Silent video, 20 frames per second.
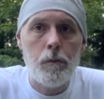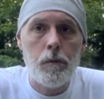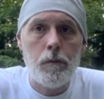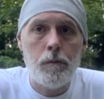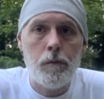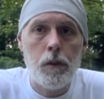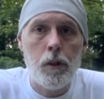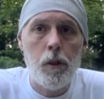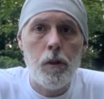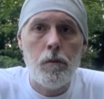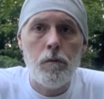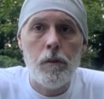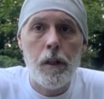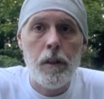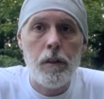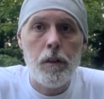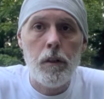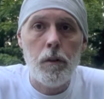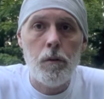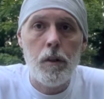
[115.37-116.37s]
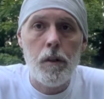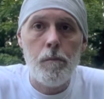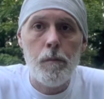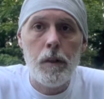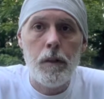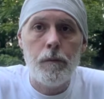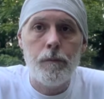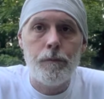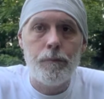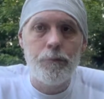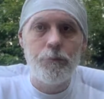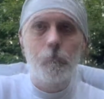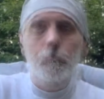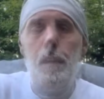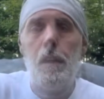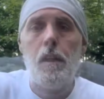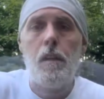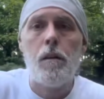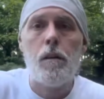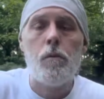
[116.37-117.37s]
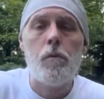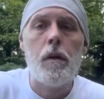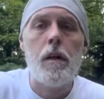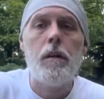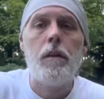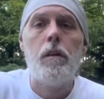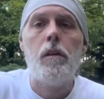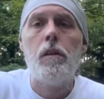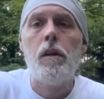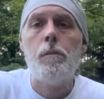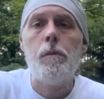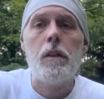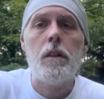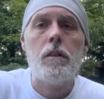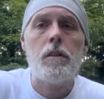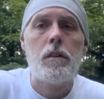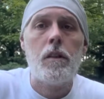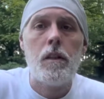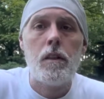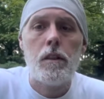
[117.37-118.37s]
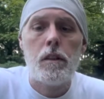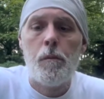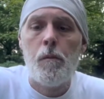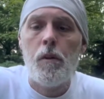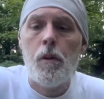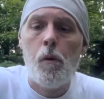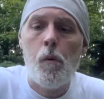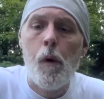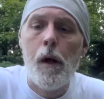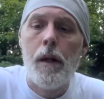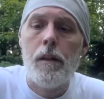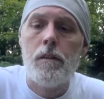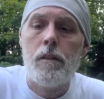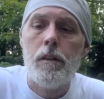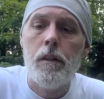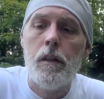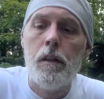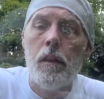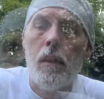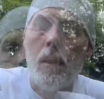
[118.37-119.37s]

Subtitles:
coat and raincoat with me. Speaking of the raincoat, let me discuss some of the weights here. As